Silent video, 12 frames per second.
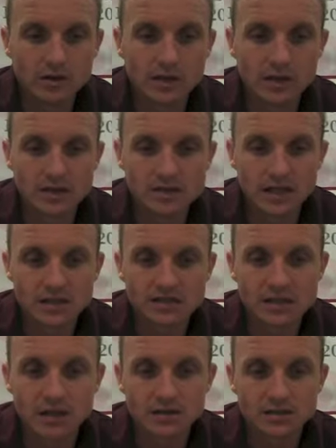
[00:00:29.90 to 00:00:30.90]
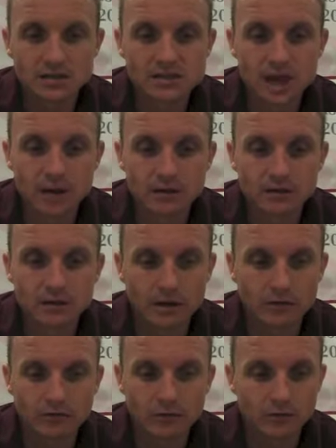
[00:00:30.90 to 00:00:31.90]
thing is that second set,
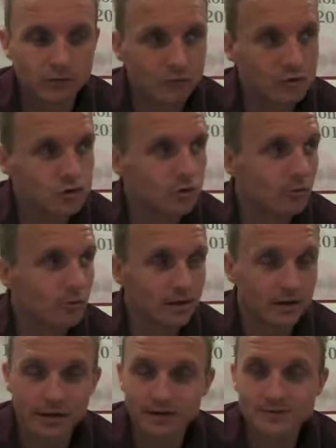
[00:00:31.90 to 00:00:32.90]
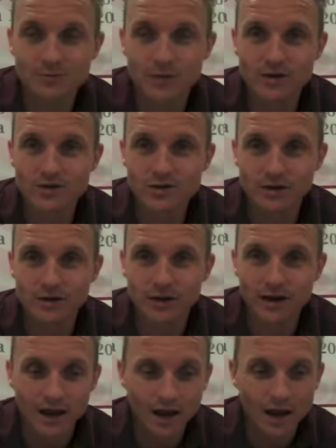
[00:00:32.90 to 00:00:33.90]
that would for sure be the next
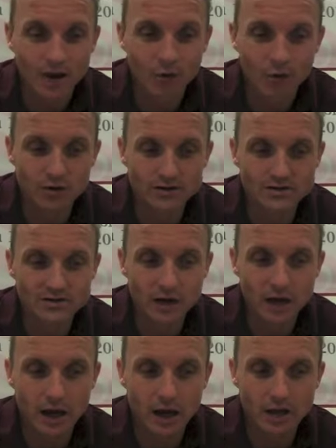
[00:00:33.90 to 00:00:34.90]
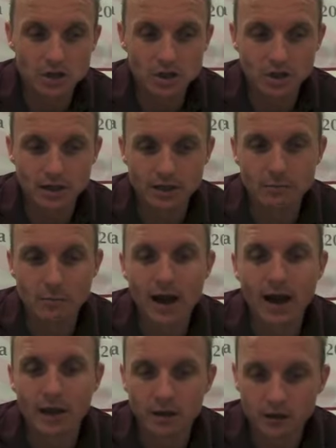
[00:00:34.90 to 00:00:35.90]
question, was actually
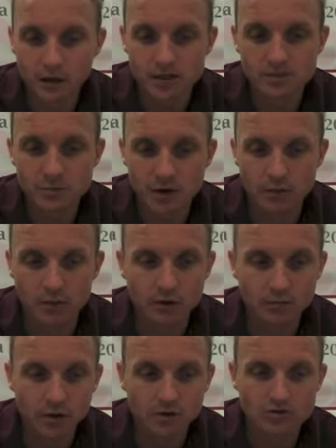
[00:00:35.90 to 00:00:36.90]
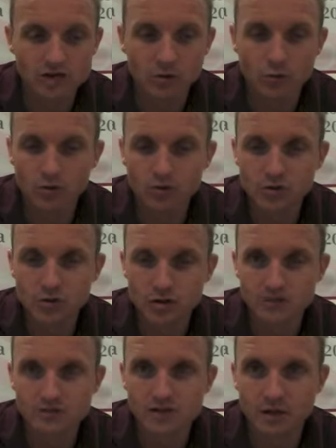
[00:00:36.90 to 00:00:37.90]
my experiment, because I want to
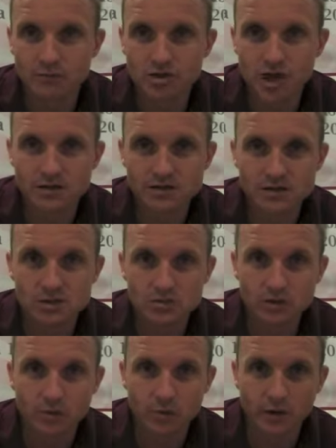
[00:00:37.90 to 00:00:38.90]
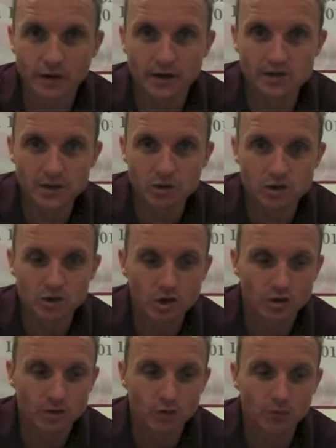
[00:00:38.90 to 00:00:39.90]
give some chances to the players that
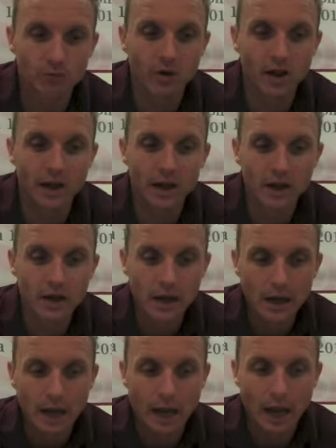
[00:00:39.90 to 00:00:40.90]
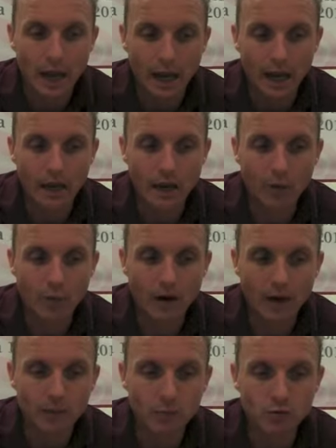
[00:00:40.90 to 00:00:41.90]
usually don't play. And when
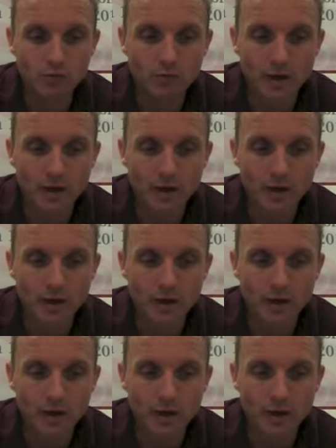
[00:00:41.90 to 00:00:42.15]
I put